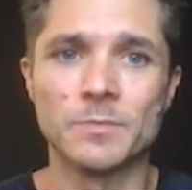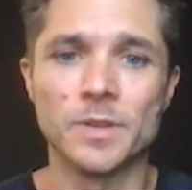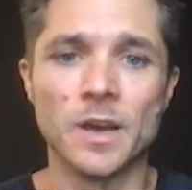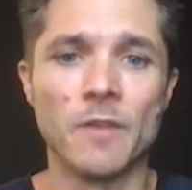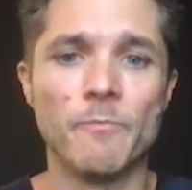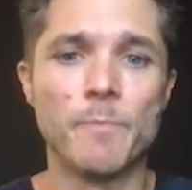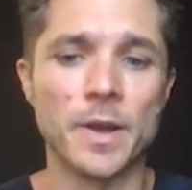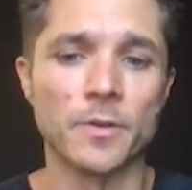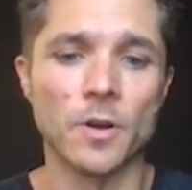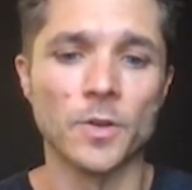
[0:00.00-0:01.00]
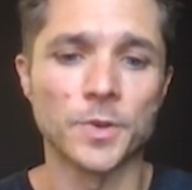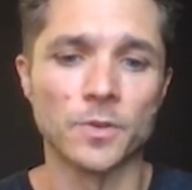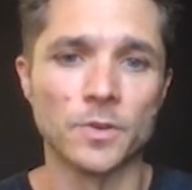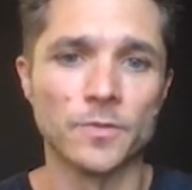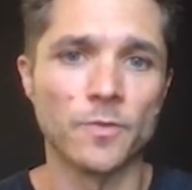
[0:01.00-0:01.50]
a better
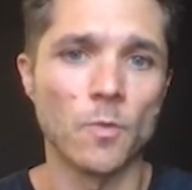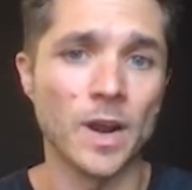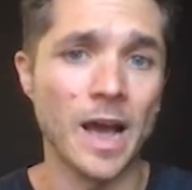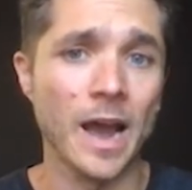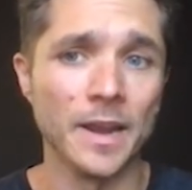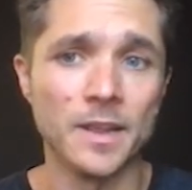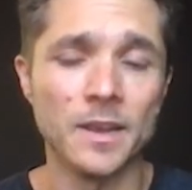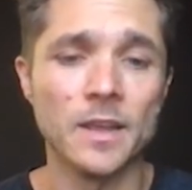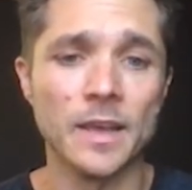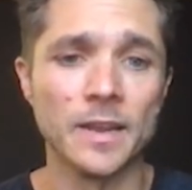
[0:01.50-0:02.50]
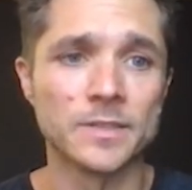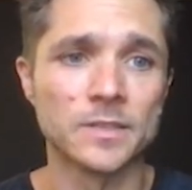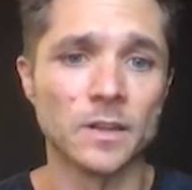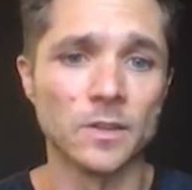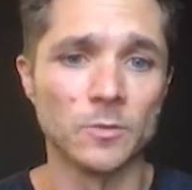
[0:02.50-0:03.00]
alternative for what I need, and it's
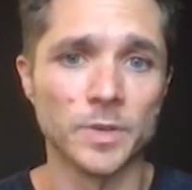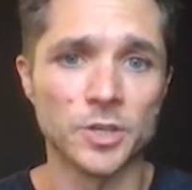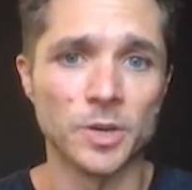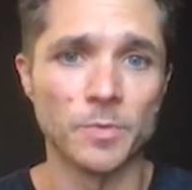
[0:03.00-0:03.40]
a little bit cheaper.